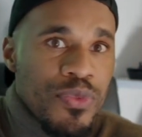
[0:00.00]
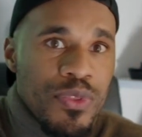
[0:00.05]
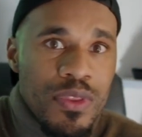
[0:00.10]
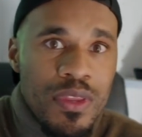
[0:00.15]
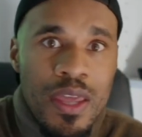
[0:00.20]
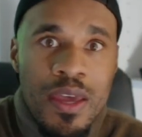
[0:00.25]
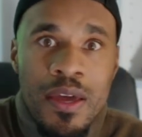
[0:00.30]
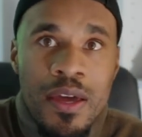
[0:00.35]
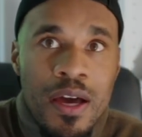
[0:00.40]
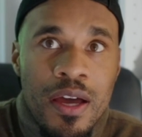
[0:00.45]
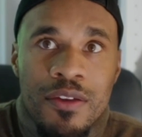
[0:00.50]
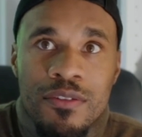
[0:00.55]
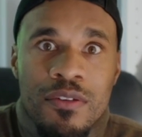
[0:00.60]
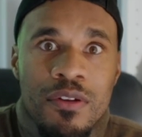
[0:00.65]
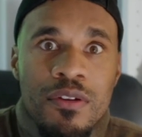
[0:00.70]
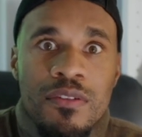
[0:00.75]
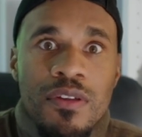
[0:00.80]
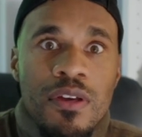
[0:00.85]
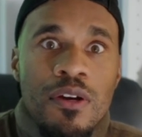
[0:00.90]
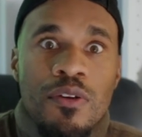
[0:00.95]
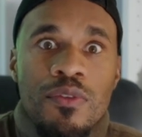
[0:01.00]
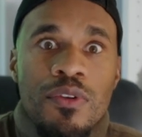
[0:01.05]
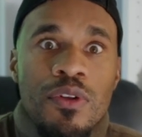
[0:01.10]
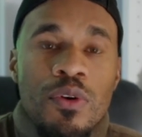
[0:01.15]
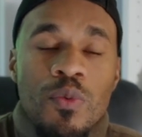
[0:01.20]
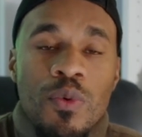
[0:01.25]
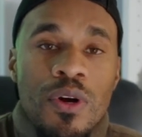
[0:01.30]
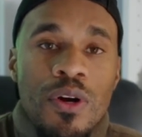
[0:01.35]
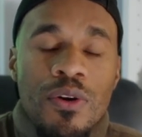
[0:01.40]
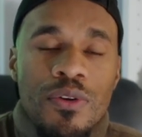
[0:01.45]
A I is going to take over the
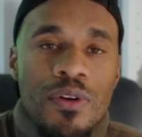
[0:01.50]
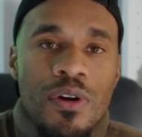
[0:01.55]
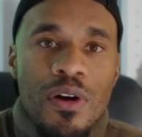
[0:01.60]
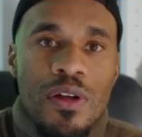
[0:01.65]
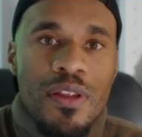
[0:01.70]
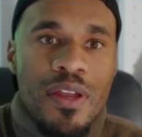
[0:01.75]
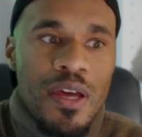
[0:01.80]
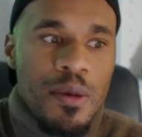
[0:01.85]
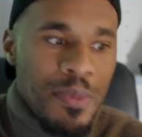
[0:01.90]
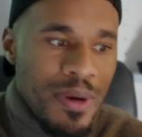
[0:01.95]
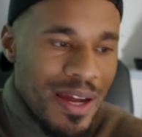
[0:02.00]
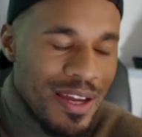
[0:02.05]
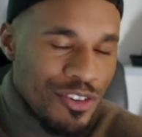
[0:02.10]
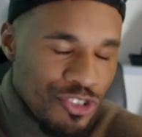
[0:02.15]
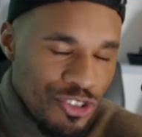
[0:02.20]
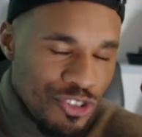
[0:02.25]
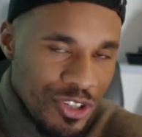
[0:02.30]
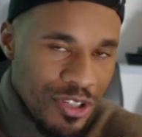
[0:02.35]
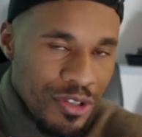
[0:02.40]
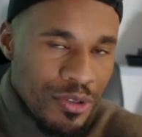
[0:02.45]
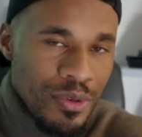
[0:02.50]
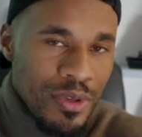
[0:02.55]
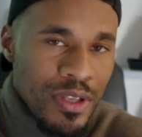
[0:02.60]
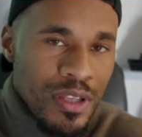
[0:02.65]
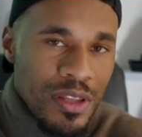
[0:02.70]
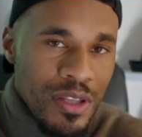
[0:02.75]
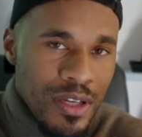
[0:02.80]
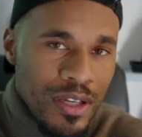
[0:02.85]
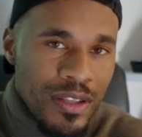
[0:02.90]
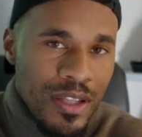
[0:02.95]
world and all that, but I genuinely
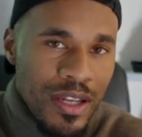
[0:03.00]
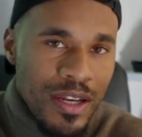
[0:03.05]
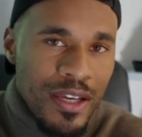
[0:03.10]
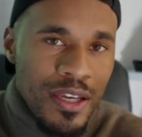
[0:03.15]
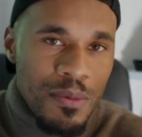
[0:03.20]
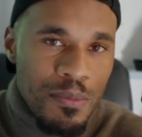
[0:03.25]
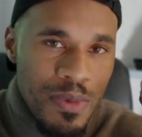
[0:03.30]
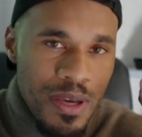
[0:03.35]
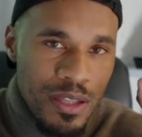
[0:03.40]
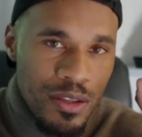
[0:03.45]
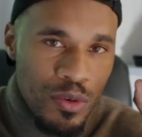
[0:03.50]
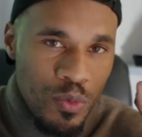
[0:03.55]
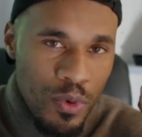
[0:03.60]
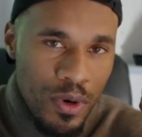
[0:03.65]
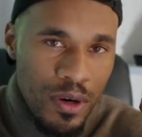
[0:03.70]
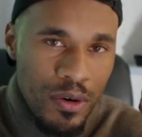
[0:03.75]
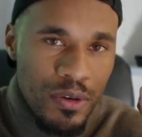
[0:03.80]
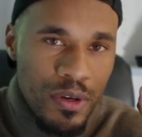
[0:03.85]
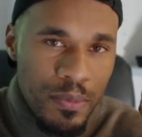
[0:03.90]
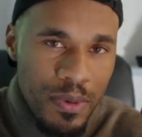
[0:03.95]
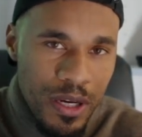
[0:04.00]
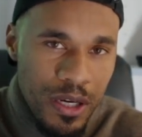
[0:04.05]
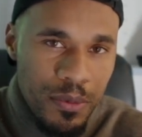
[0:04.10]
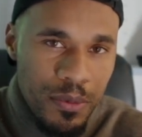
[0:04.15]
think that it can make the world a better